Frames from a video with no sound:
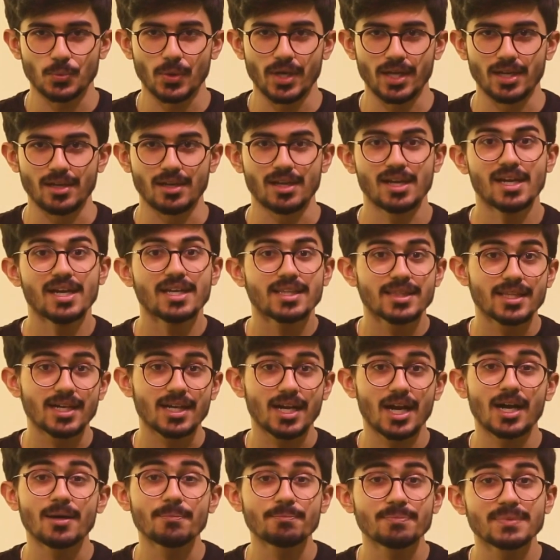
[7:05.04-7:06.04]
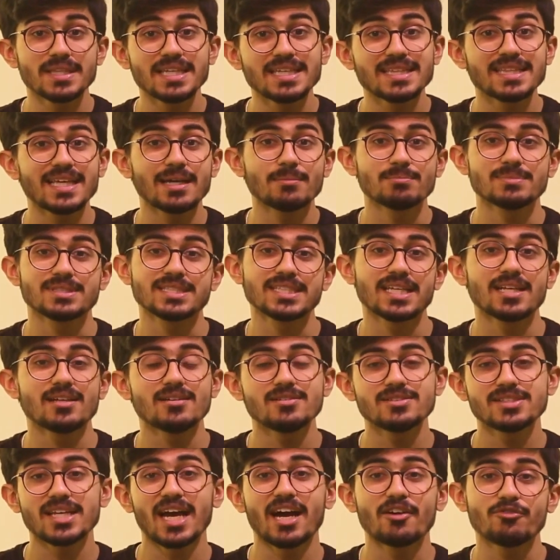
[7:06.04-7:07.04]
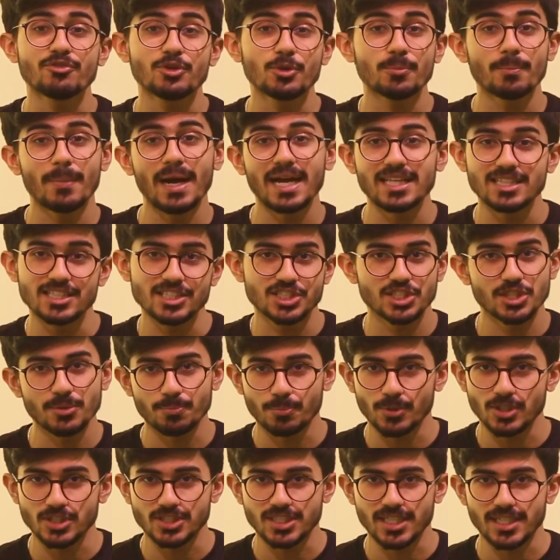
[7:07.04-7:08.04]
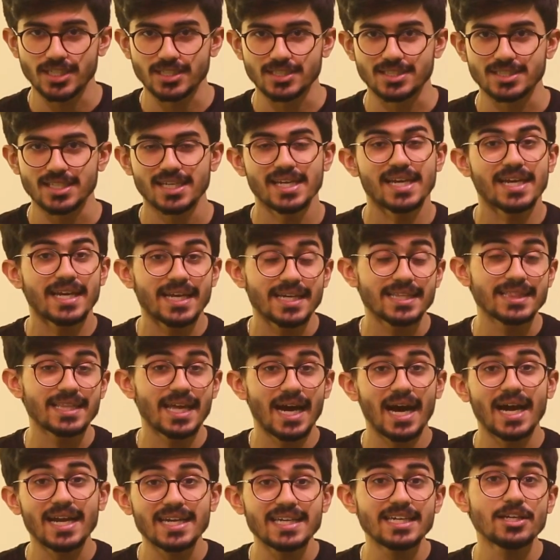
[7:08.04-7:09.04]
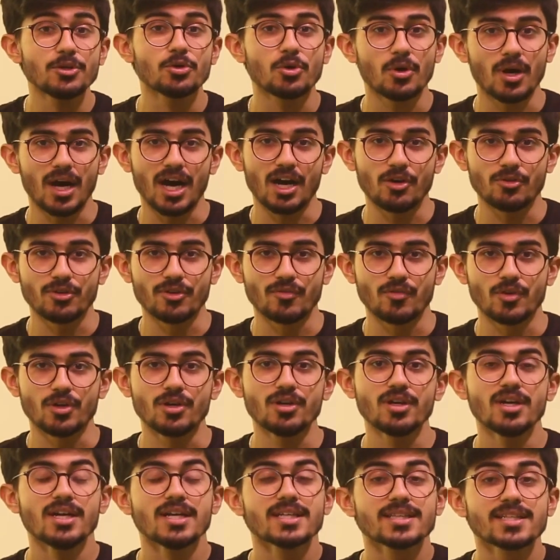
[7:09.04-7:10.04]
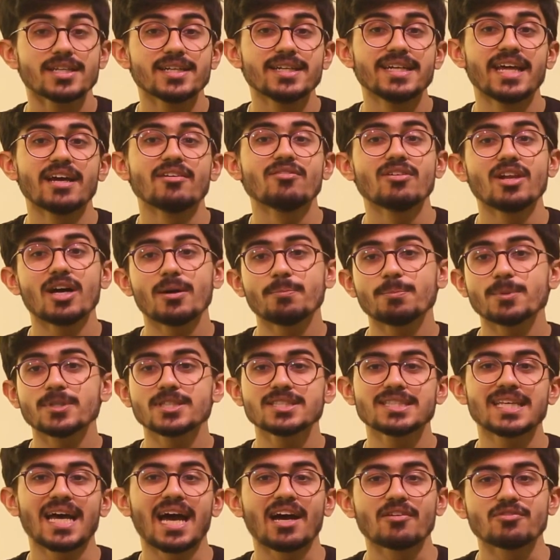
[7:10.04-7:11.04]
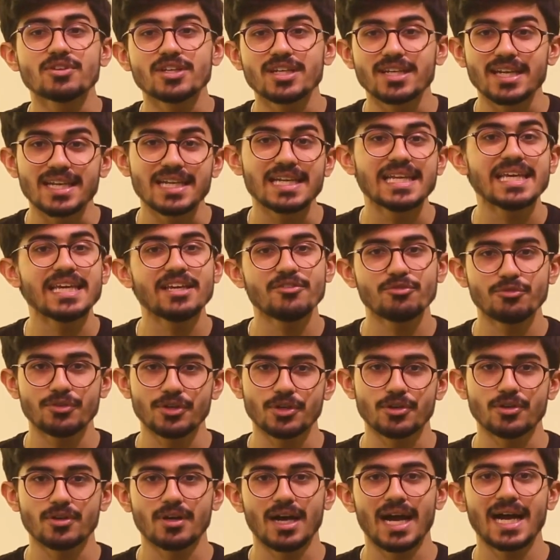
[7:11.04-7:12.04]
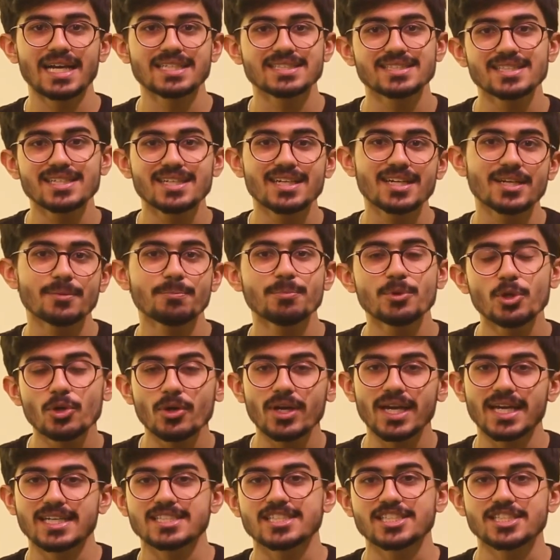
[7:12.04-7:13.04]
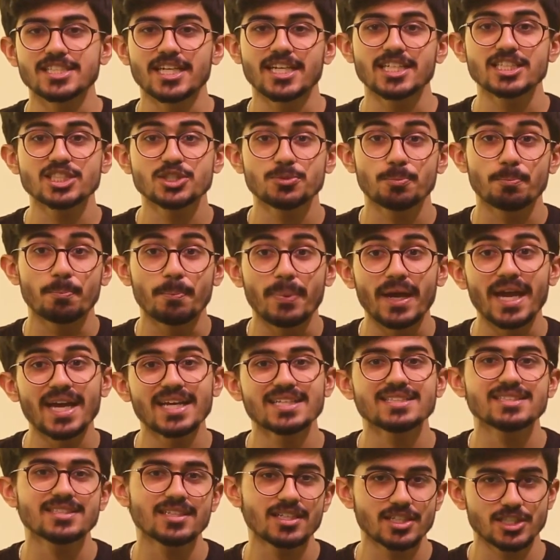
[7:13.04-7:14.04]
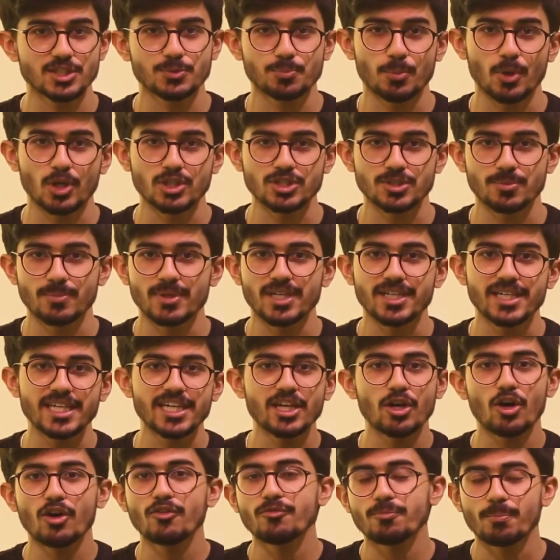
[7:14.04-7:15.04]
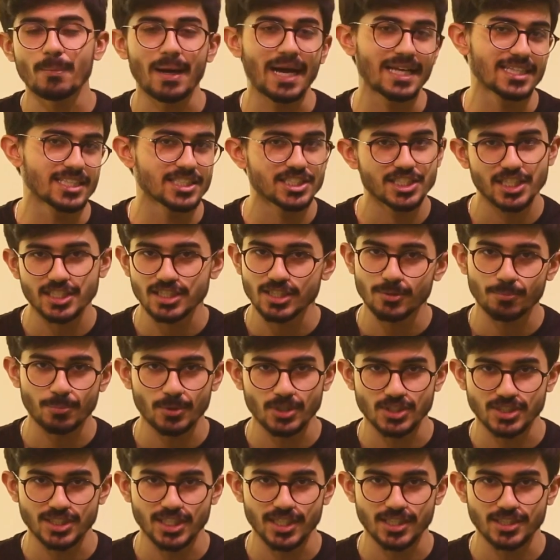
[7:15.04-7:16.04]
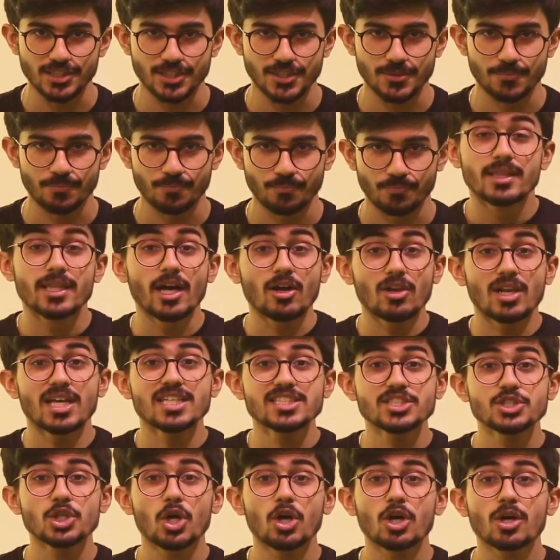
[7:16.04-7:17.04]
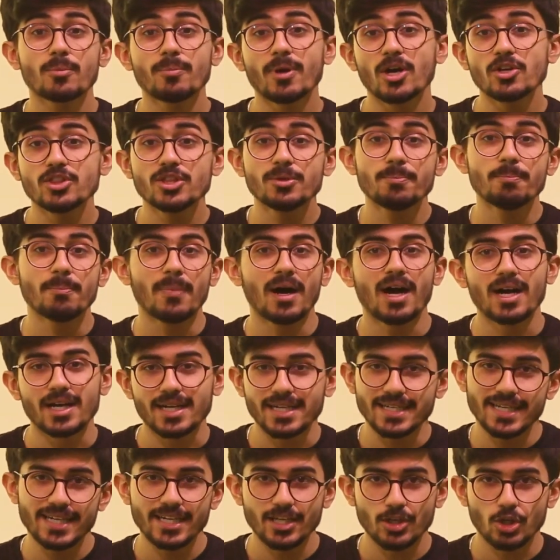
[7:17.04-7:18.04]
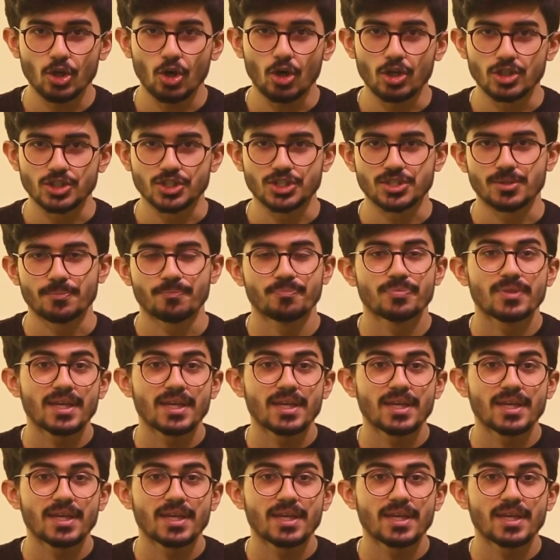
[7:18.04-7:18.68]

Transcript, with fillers: well. The company themselves have to manage the process. In IEO, however, the developers have a relief here as the crypto exchange bears the responsibility of managing the process. Now let's talk about the marketing cost.